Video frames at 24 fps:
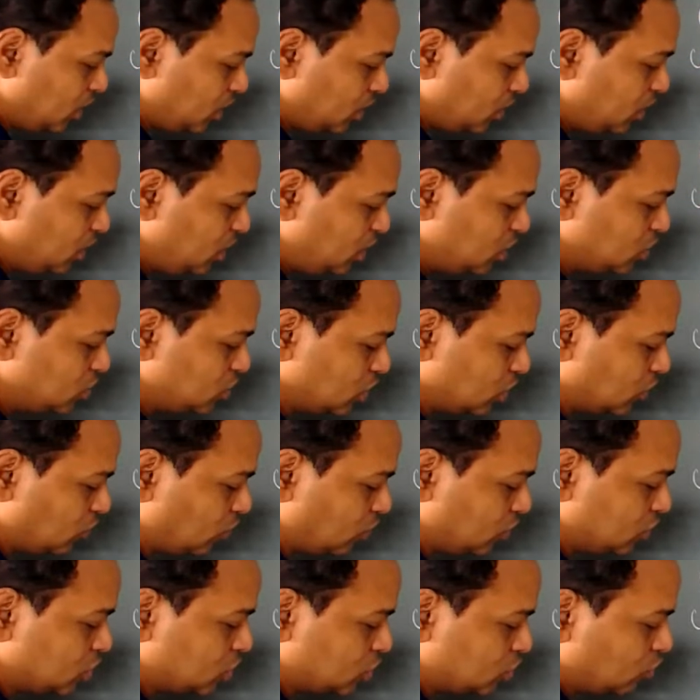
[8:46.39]
E is
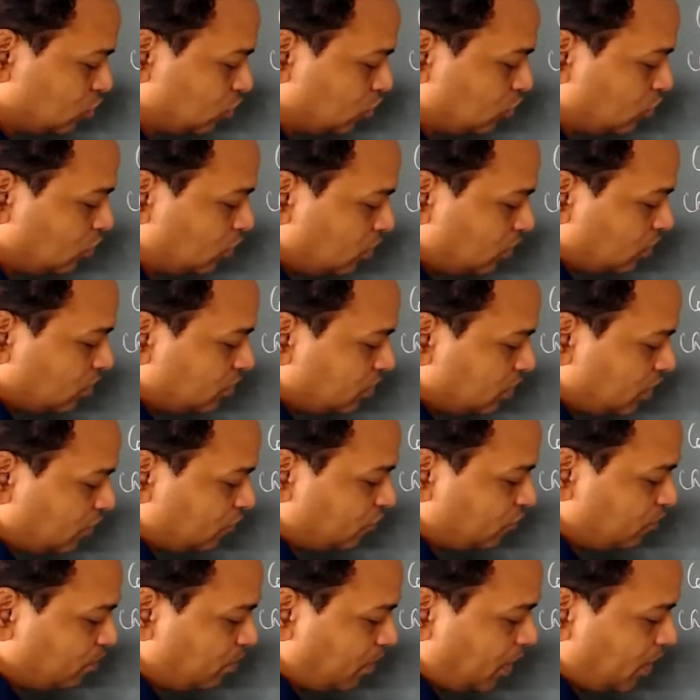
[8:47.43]
equals to
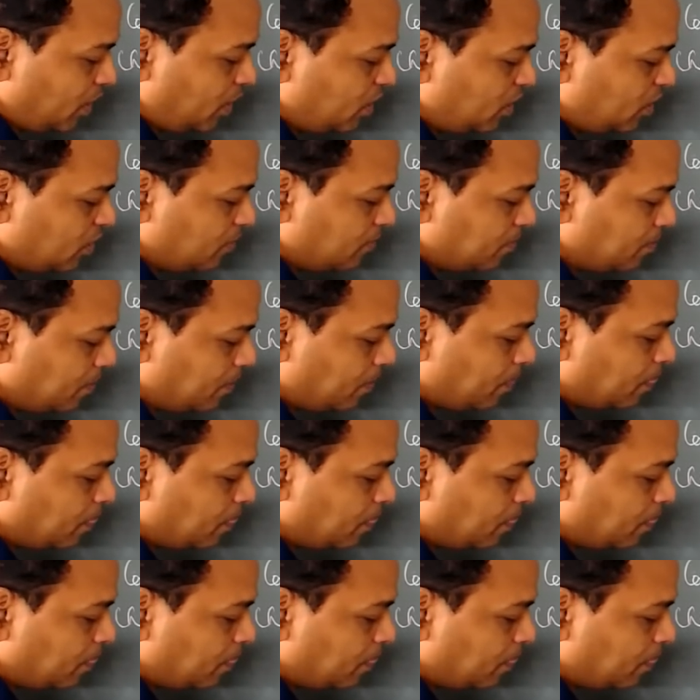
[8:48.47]
F by